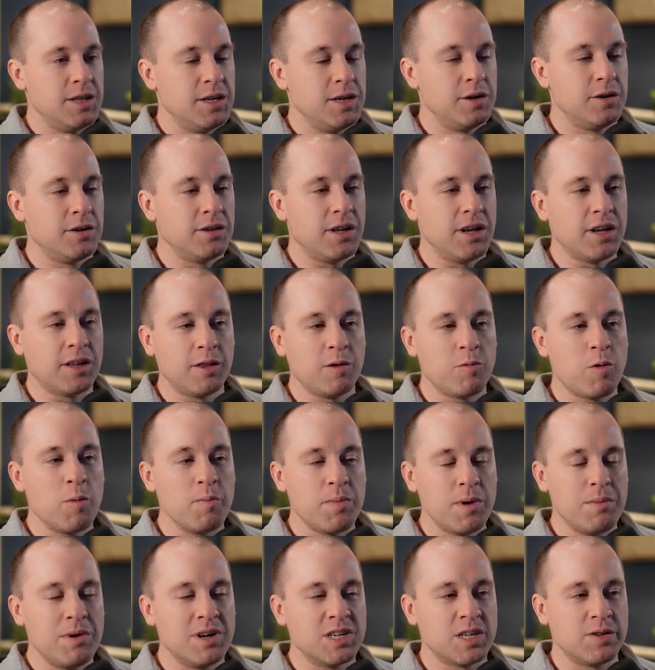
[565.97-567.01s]
there likely won't
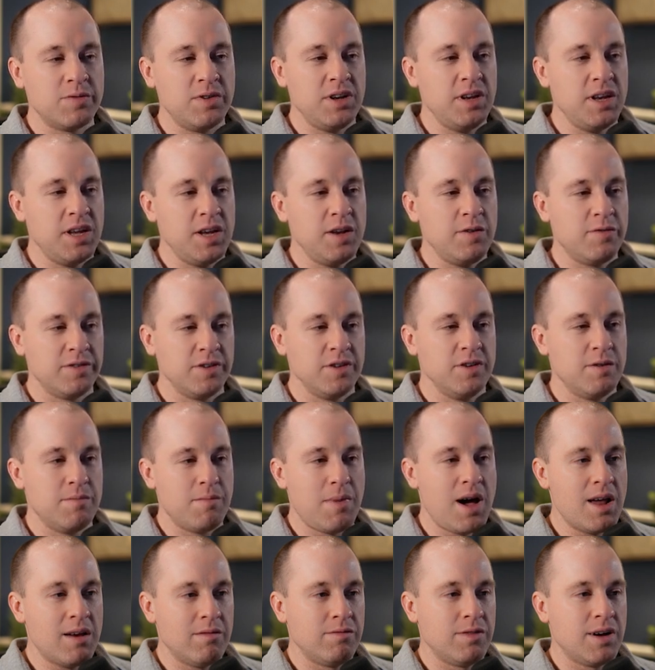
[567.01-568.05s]
be much of a need for you to
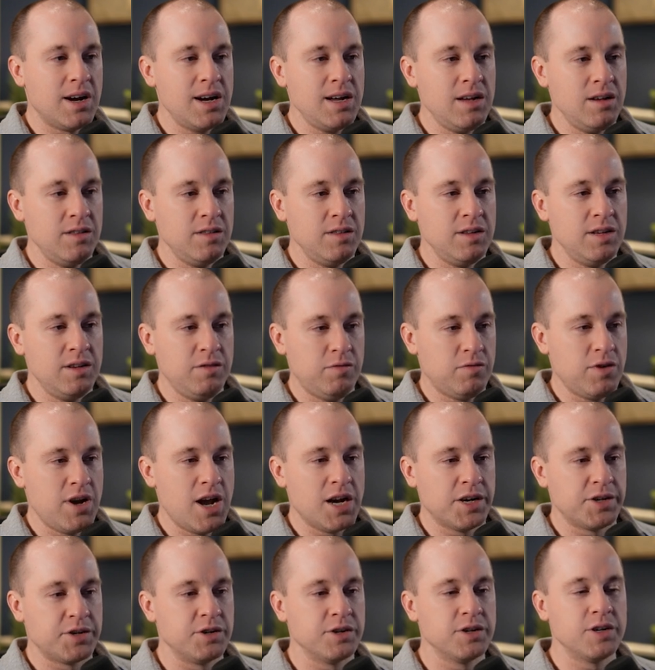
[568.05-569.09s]
modify the
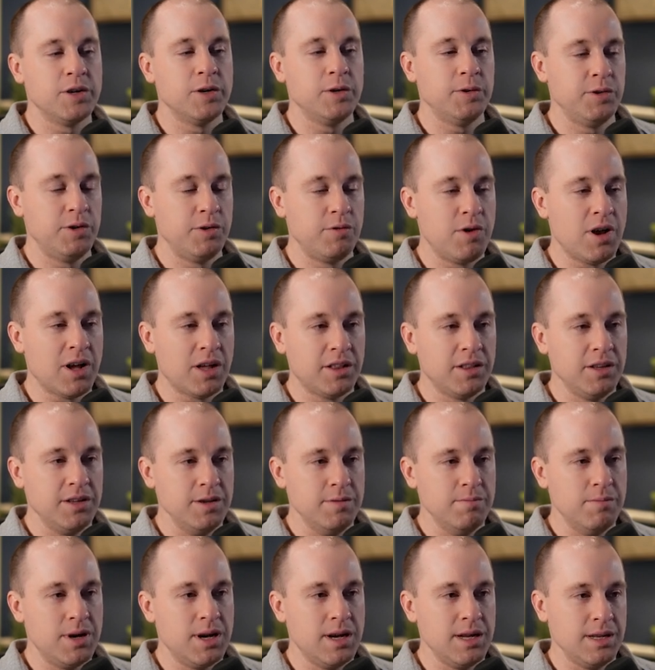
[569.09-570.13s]
fracture code directly,
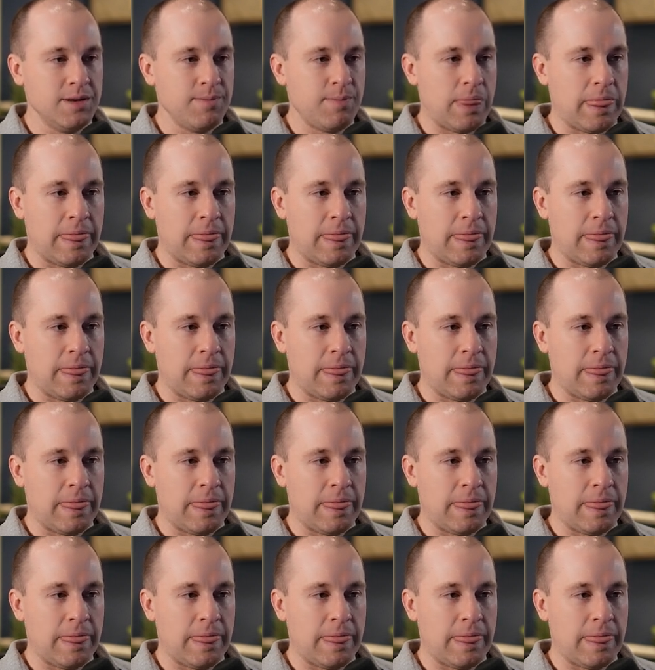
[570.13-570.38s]
but